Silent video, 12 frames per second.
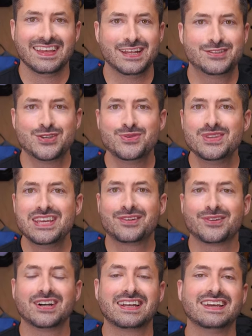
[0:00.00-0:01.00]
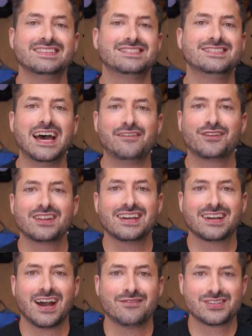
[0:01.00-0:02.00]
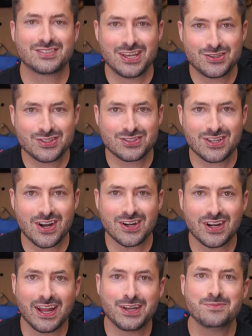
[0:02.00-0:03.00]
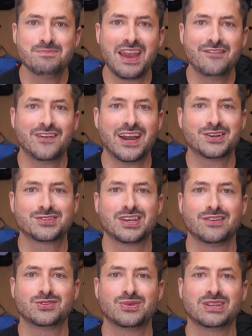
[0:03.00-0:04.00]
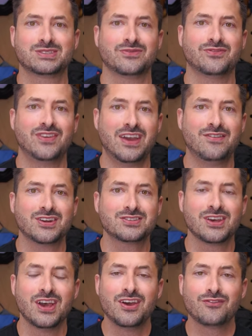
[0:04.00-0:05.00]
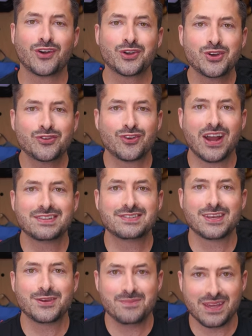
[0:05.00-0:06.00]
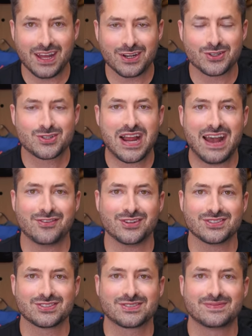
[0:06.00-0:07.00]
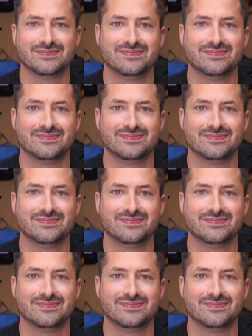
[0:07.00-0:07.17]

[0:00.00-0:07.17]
Its unique look is definitely a conversation starter, and you may find yourself doing some favors for new friends that you meet on your travels.